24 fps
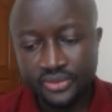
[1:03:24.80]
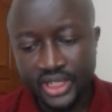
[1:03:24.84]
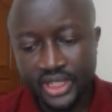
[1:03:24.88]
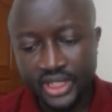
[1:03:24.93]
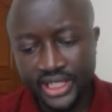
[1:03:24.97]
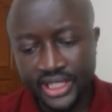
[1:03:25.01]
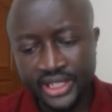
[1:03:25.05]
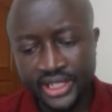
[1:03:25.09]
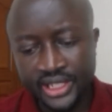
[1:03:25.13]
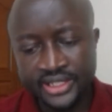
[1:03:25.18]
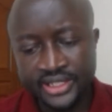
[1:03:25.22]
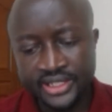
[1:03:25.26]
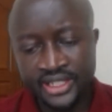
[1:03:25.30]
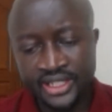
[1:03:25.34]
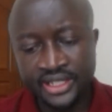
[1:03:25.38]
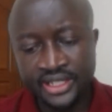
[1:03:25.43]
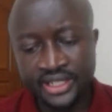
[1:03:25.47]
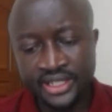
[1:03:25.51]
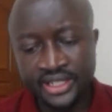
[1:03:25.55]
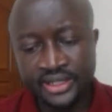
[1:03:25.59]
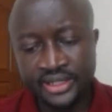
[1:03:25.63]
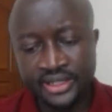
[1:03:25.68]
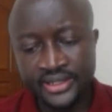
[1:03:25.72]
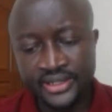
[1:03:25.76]
And
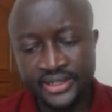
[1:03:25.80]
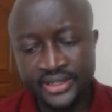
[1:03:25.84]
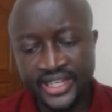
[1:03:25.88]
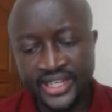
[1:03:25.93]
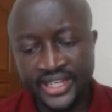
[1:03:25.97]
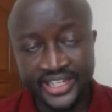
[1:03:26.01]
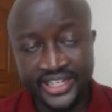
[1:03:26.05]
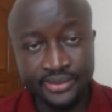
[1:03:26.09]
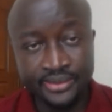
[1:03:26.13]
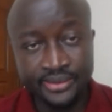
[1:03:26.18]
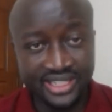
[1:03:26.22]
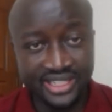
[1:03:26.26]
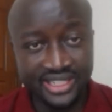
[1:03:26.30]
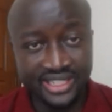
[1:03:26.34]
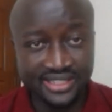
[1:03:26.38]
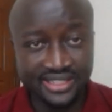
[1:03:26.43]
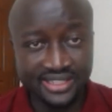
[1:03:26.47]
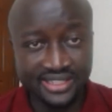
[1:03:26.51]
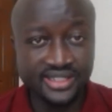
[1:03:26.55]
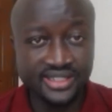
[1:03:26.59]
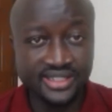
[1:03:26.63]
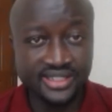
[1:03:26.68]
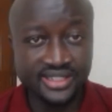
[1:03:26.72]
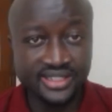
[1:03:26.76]
uh, they are deemed as
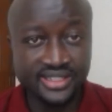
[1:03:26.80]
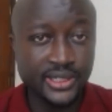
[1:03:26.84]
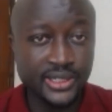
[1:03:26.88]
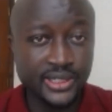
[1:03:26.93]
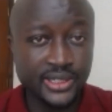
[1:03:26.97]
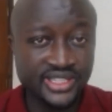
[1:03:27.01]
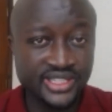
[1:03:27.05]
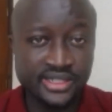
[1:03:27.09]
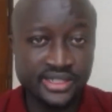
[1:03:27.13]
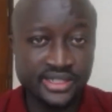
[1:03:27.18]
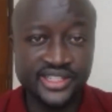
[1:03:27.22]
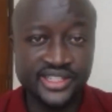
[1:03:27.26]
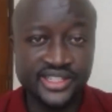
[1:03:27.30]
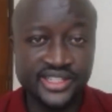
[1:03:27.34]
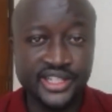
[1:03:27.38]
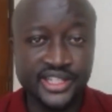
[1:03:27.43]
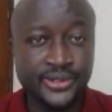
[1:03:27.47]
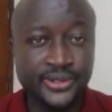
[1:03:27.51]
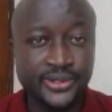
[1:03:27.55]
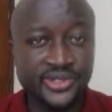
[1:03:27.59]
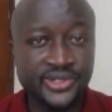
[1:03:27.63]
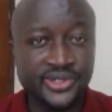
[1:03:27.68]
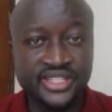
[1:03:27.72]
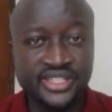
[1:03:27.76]
discounted
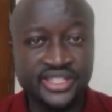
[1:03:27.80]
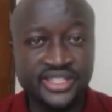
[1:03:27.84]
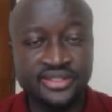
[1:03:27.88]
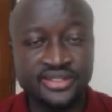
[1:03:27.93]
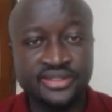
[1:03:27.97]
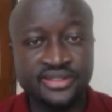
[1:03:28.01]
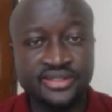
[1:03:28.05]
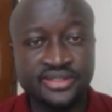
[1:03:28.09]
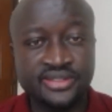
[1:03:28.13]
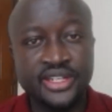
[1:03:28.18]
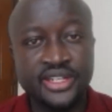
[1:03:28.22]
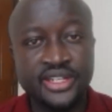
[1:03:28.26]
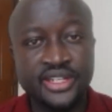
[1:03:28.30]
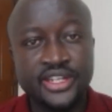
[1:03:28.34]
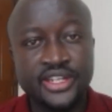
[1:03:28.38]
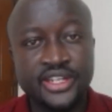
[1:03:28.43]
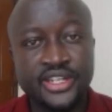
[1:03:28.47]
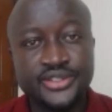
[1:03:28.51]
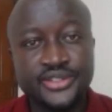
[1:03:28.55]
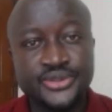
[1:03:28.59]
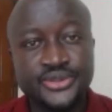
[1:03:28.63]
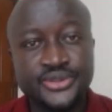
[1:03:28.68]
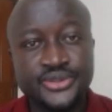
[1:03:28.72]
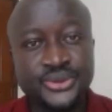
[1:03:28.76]
securities.
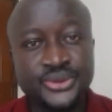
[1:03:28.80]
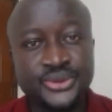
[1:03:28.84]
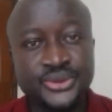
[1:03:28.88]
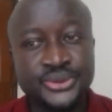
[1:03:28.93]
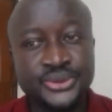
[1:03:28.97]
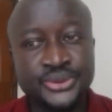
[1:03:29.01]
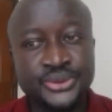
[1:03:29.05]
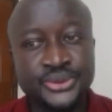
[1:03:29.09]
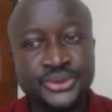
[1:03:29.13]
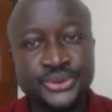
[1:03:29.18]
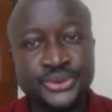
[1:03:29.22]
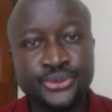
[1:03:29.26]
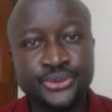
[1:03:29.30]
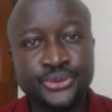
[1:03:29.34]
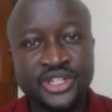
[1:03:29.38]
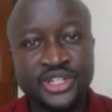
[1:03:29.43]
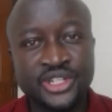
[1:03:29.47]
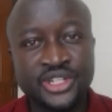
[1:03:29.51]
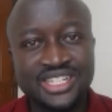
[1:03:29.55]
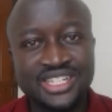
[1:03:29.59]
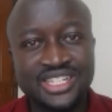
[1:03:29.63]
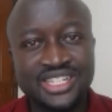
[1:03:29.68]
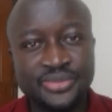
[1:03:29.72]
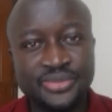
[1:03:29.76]
So
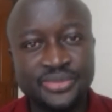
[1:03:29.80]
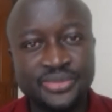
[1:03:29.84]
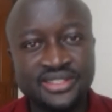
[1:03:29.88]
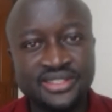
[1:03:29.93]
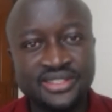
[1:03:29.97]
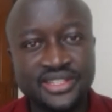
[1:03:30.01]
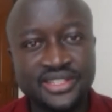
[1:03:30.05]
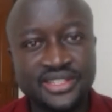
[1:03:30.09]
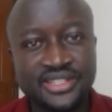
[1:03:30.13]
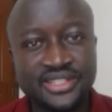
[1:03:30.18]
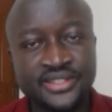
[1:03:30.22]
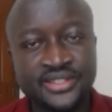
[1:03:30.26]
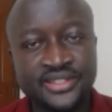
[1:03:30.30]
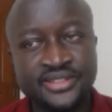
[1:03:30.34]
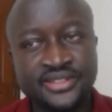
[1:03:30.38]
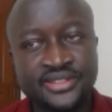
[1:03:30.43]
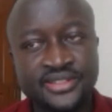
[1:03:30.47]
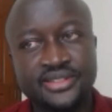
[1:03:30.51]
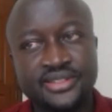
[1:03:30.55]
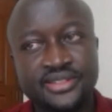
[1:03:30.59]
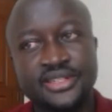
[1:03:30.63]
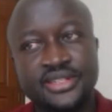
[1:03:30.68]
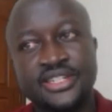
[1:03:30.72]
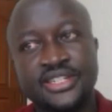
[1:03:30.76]
what happens
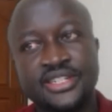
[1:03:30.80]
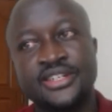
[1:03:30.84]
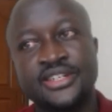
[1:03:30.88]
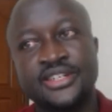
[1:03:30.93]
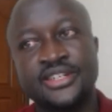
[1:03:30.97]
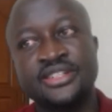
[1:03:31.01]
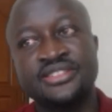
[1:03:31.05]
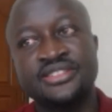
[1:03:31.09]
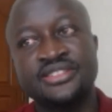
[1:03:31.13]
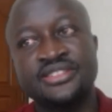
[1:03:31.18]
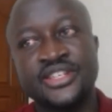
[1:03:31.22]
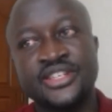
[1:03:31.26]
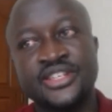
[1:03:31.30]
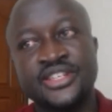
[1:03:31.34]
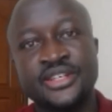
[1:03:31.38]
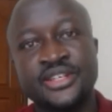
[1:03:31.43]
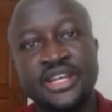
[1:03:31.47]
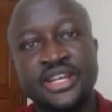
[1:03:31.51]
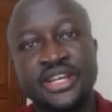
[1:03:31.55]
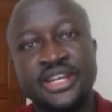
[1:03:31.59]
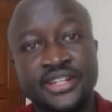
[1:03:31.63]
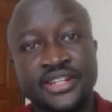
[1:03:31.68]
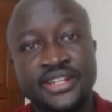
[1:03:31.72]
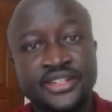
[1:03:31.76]
is, uh,
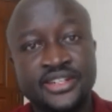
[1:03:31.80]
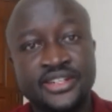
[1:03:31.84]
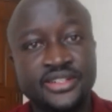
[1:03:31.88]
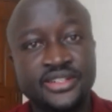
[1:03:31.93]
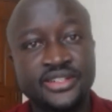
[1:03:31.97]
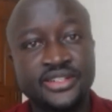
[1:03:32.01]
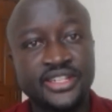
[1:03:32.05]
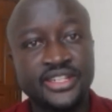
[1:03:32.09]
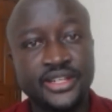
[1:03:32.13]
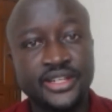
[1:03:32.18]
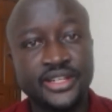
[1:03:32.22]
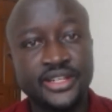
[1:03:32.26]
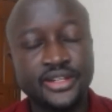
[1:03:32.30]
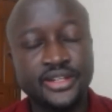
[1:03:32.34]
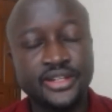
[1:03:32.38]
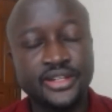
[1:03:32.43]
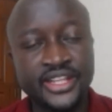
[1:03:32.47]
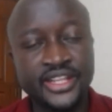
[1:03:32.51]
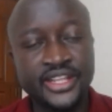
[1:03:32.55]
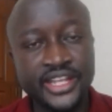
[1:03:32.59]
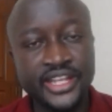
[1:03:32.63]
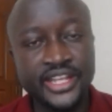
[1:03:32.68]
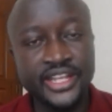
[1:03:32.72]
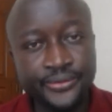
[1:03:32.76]
say, and
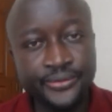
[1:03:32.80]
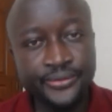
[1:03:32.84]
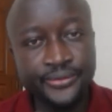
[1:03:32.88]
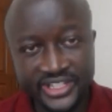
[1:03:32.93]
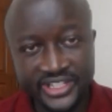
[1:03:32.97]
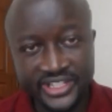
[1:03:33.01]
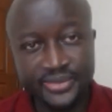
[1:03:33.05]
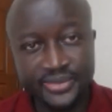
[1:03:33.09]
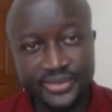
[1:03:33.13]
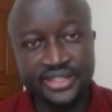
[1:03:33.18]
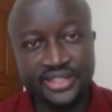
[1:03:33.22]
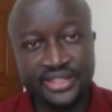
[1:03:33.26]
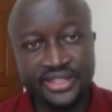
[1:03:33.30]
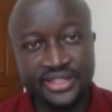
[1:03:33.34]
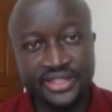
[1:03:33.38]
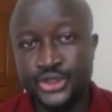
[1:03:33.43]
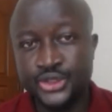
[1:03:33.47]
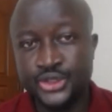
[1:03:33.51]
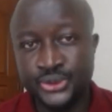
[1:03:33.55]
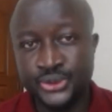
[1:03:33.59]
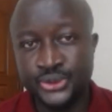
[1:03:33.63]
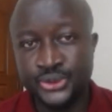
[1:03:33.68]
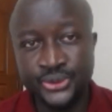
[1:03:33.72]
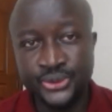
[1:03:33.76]
the investment that
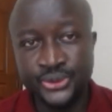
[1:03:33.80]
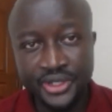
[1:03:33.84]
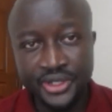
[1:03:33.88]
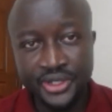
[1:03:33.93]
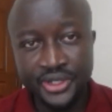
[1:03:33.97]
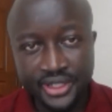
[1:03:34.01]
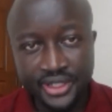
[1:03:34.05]
you